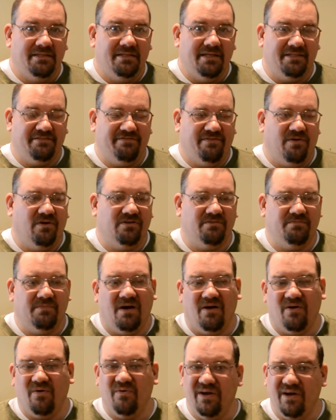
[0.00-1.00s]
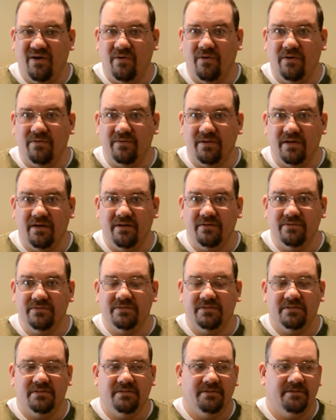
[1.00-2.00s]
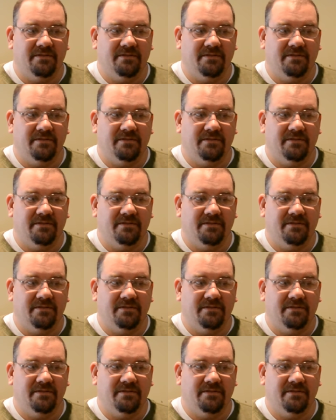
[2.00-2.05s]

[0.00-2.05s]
as far as model railroading goes.